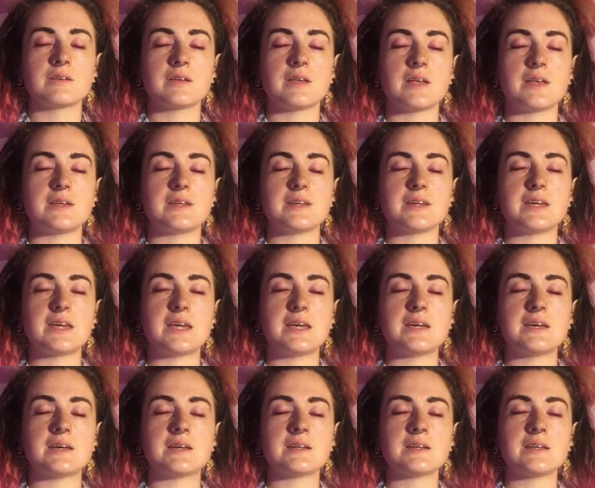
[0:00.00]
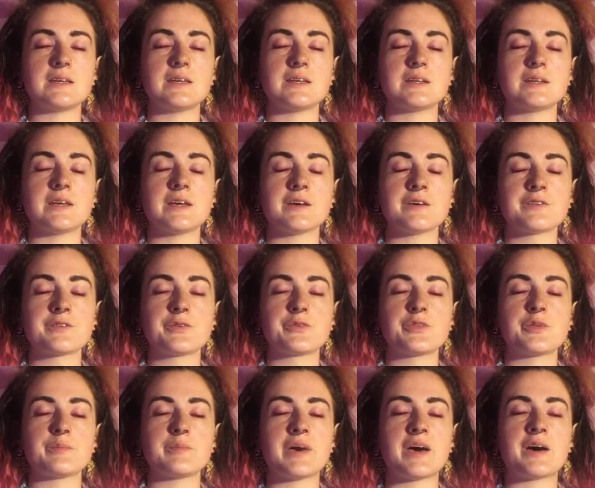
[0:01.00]
And again, inhale through the
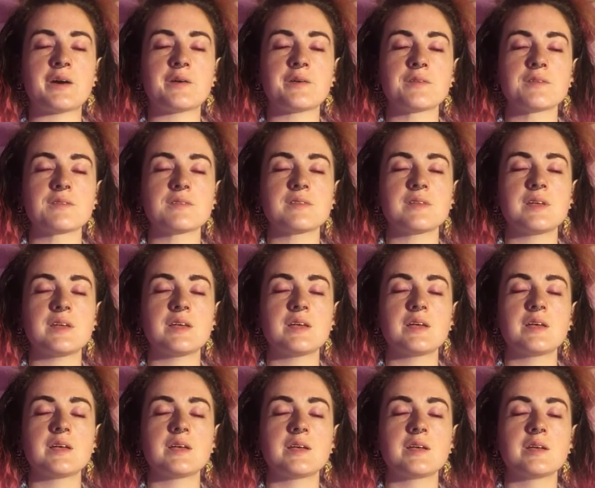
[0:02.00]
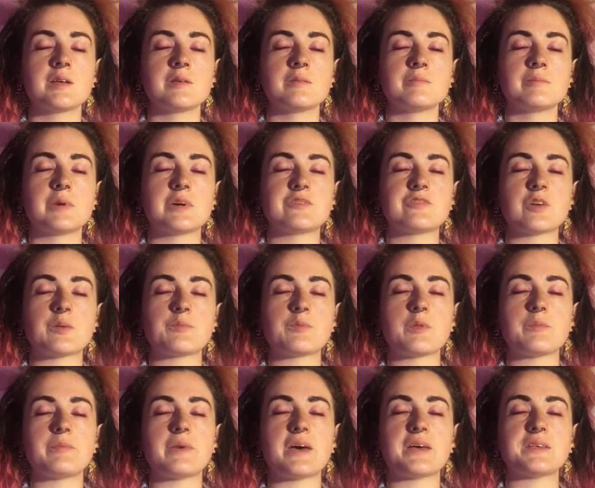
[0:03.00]
mouth, puff up the
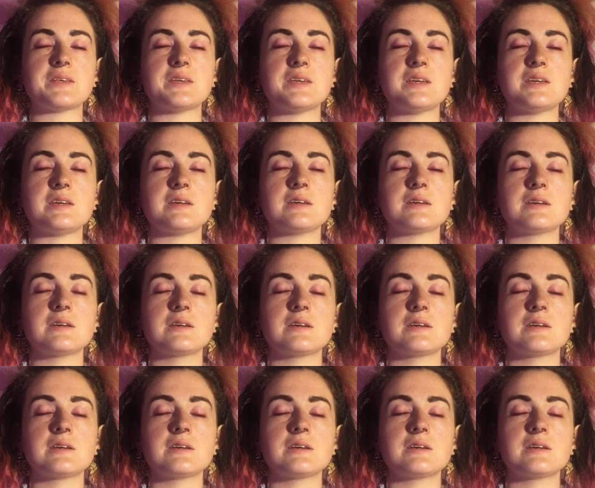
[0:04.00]
belly,